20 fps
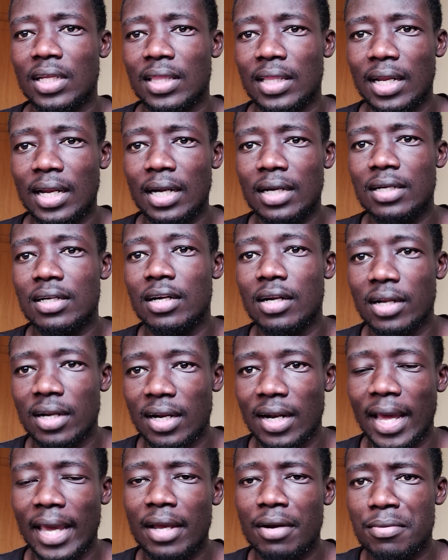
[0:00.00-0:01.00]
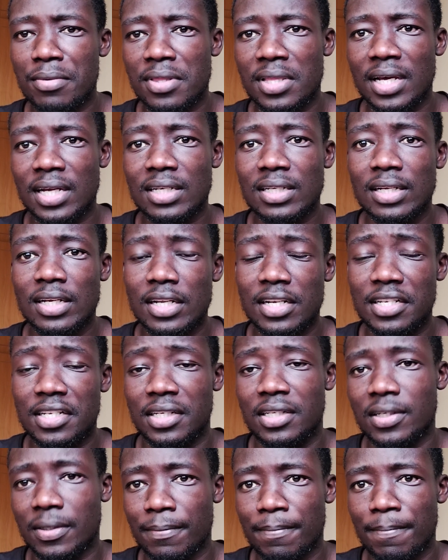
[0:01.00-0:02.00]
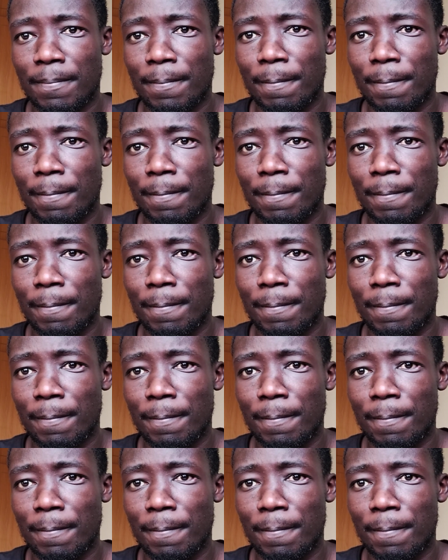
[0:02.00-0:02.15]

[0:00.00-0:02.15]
that are relying on that data.